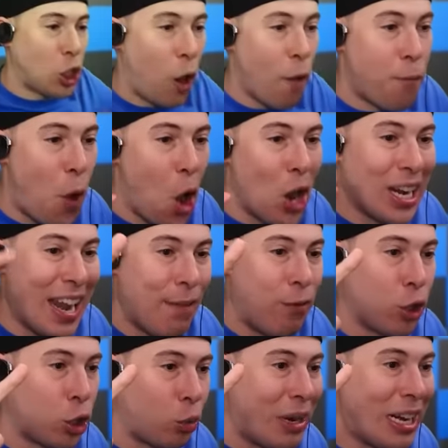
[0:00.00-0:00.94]
So far,
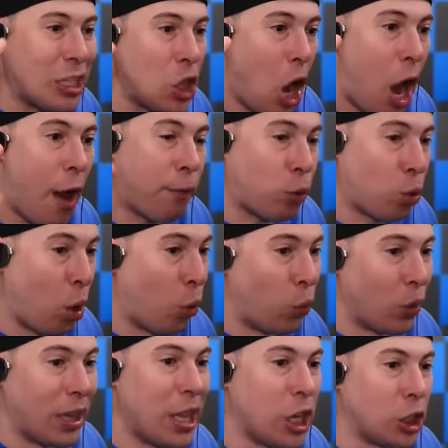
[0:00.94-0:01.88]
level three is off to a
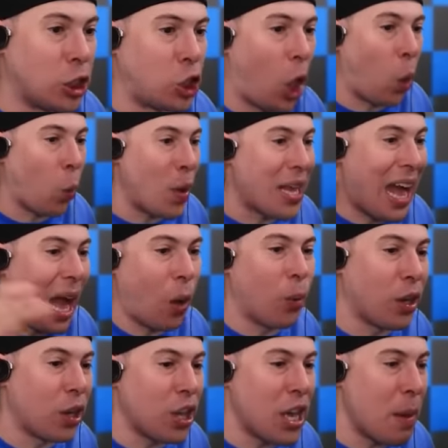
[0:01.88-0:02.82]
really good start. We got
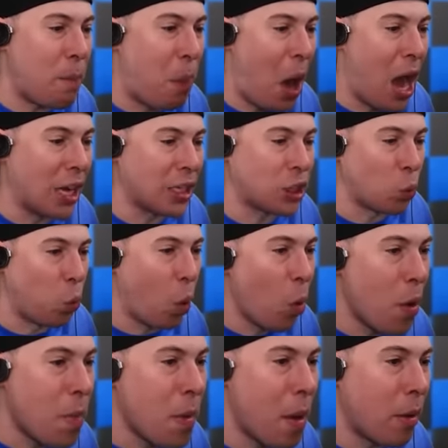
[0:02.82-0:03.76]
rid of the imposter. Will
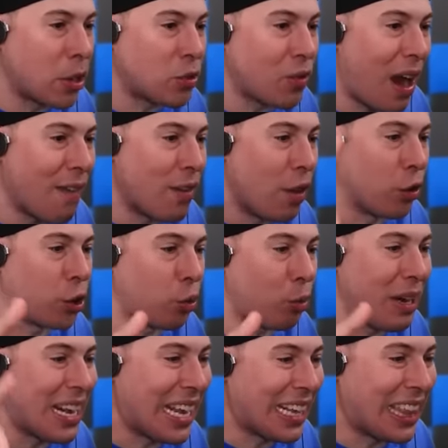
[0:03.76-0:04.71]
we be able to survive level
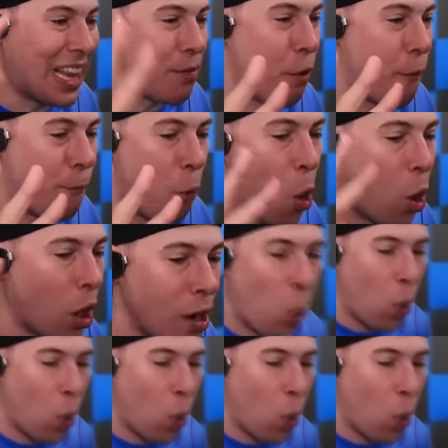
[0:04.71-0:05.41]
three to get to level four?